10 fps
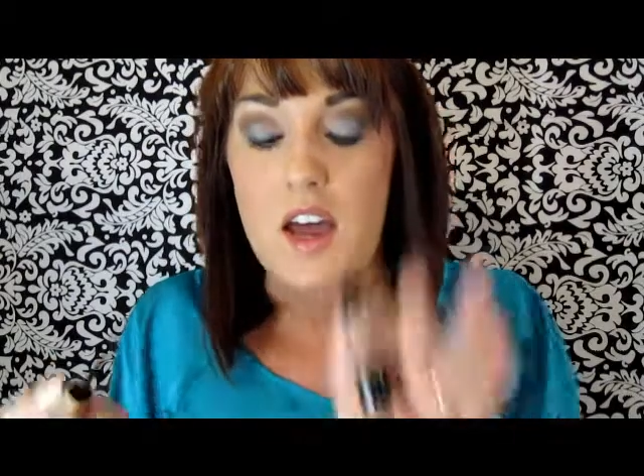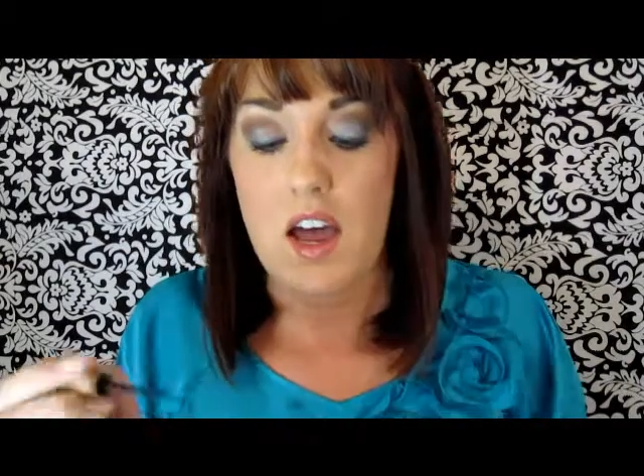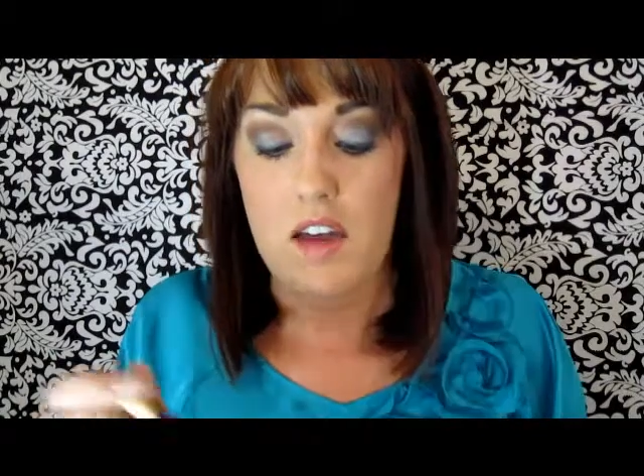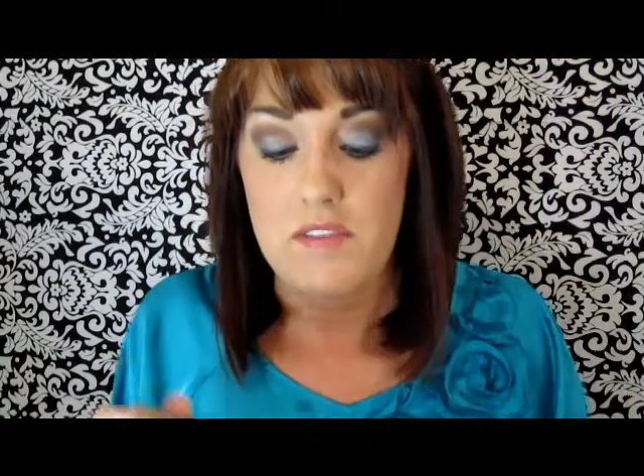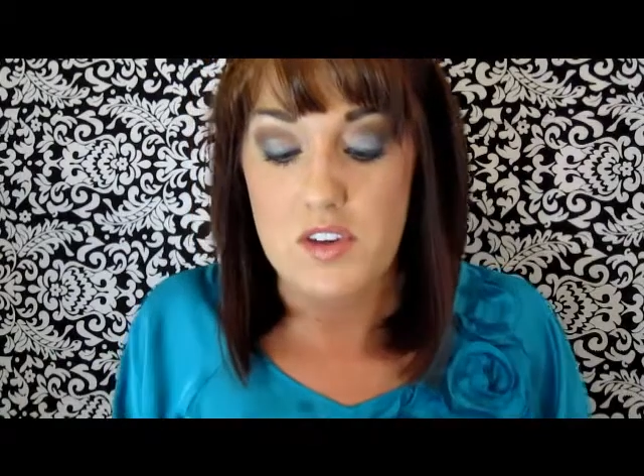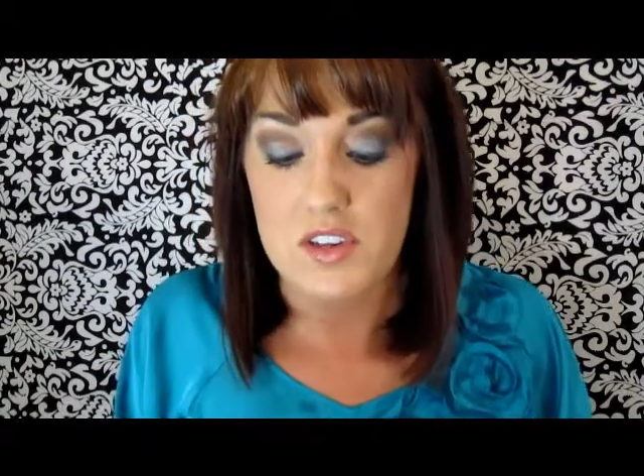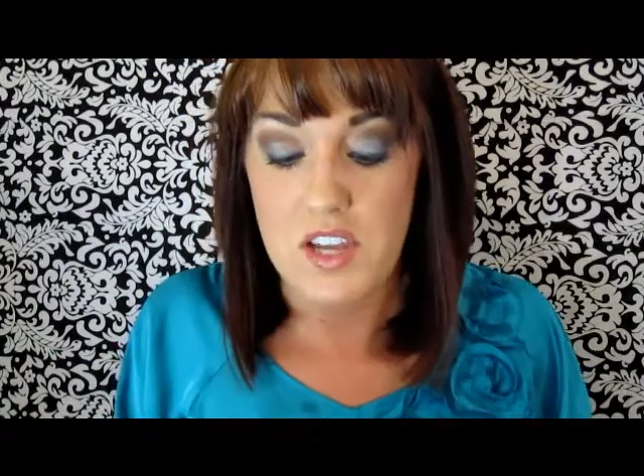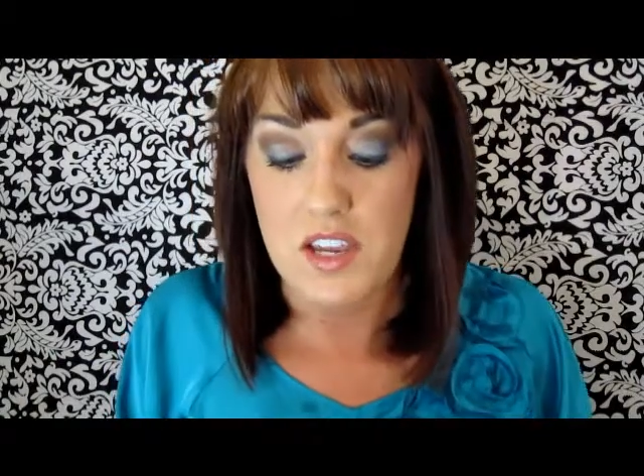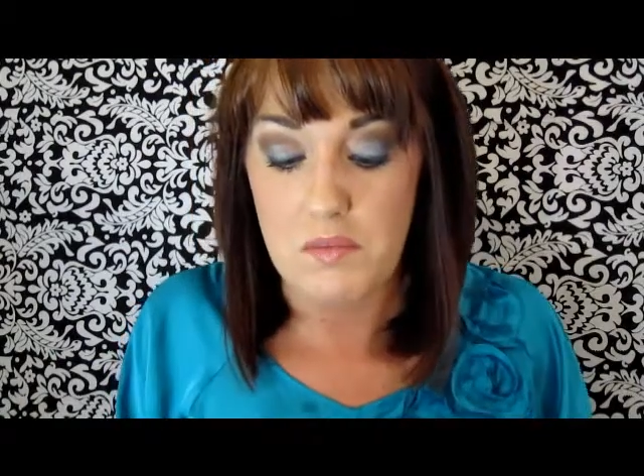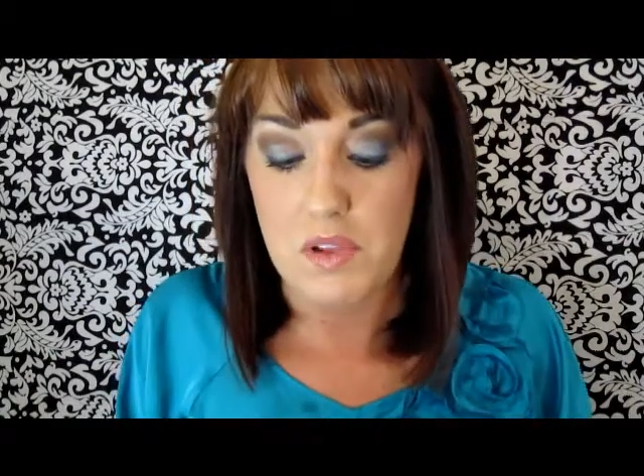You can
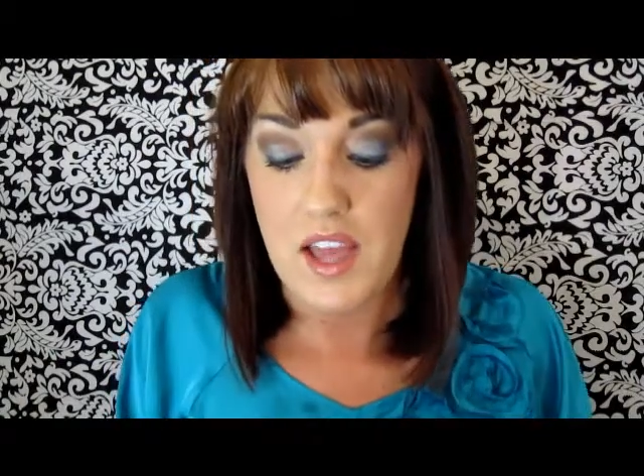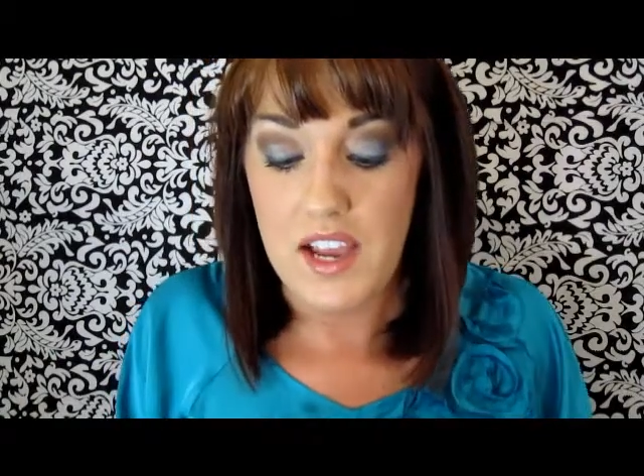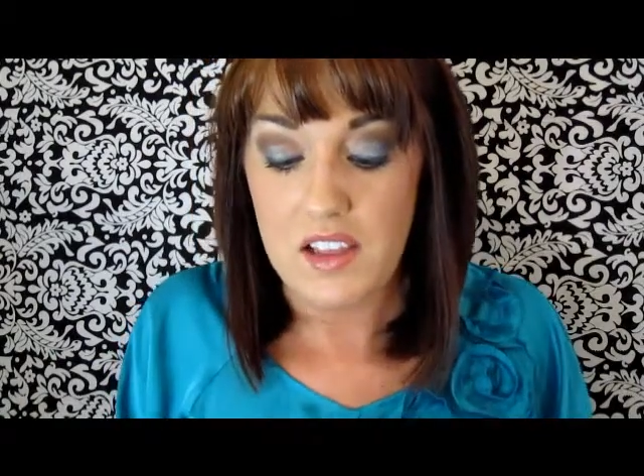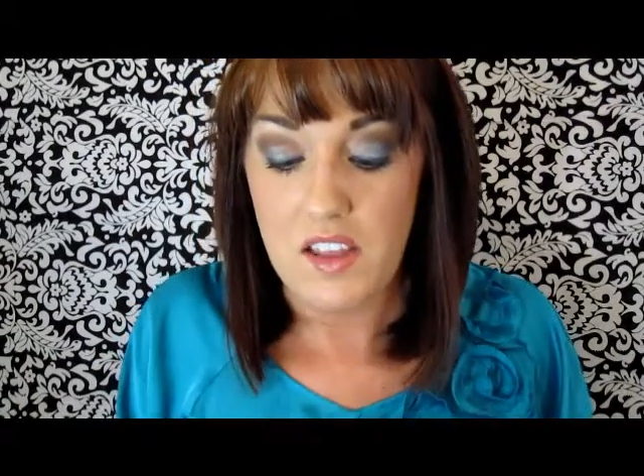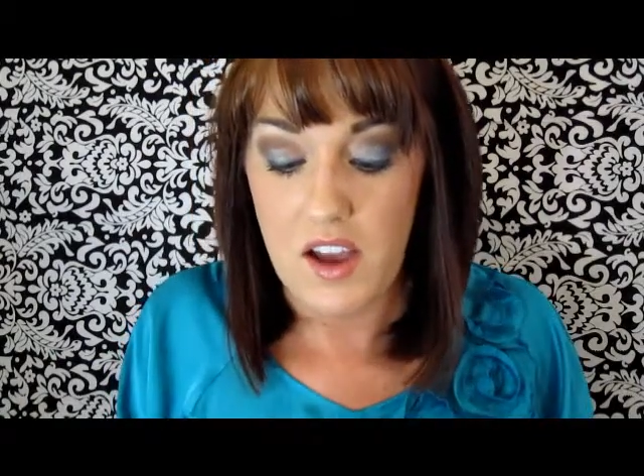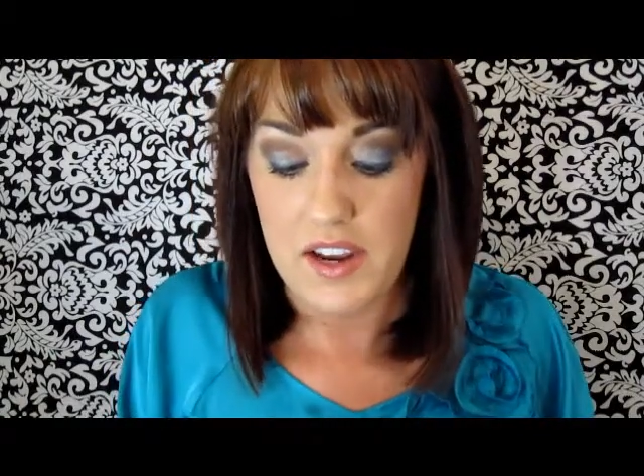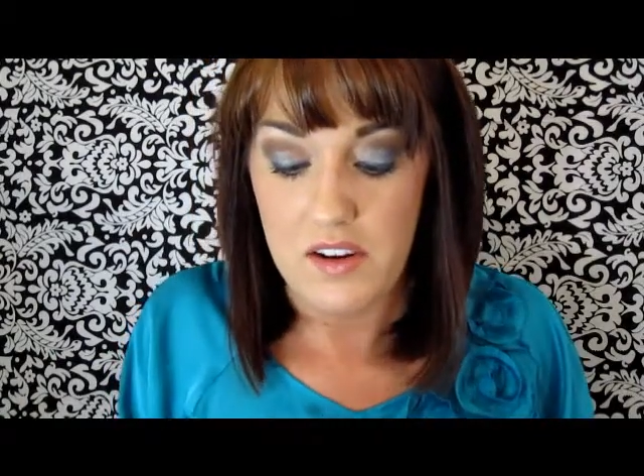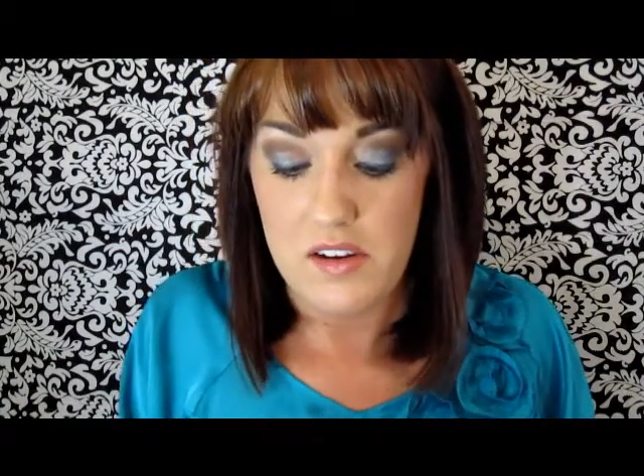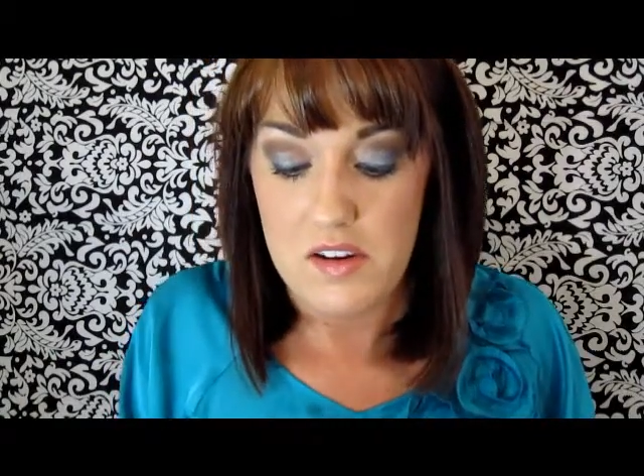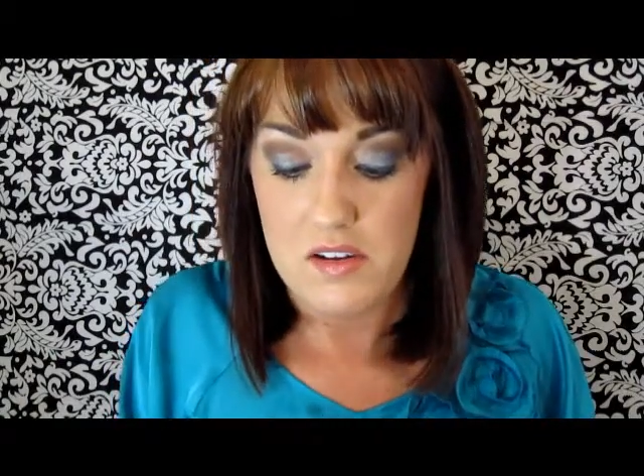take a black
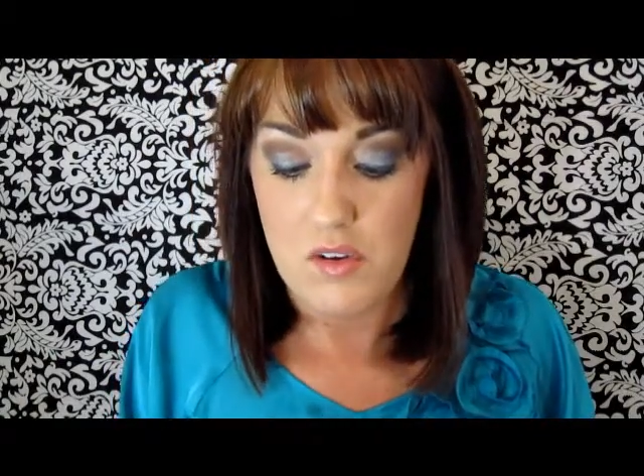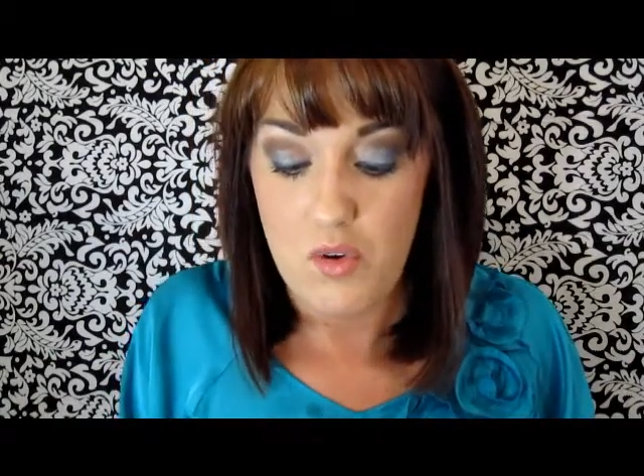liner